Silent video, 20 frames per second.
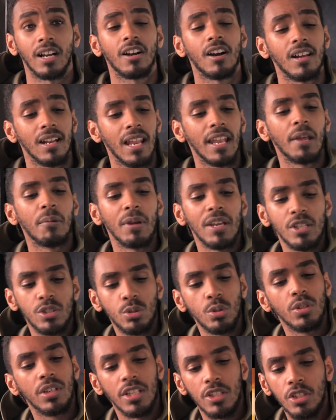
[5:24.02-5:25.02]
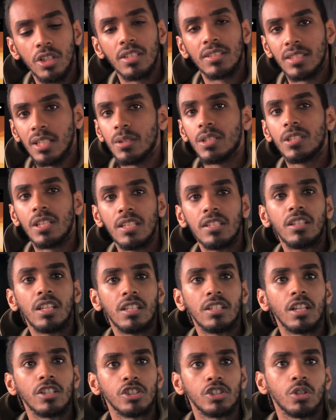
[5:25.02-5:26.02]
Yeah, the way he's talking, you can tell he
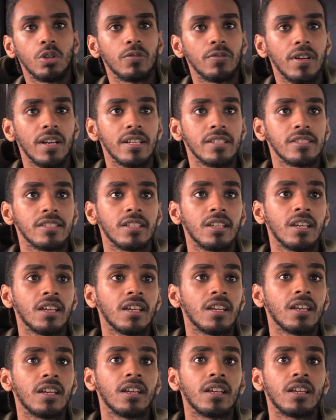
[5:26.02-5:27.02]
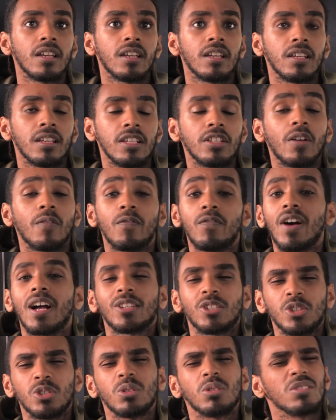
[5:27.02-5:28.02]
done shot fires. He done
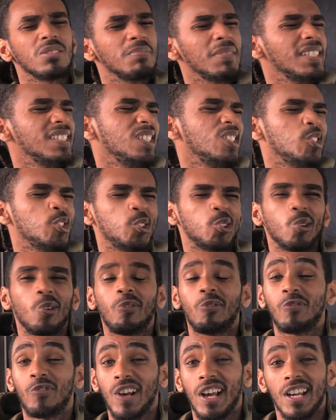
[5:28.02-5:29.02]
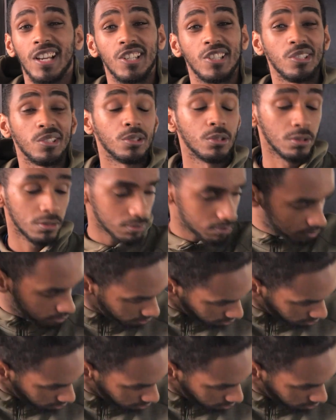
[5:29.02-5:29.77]
fired shots, man says shot fires, you know.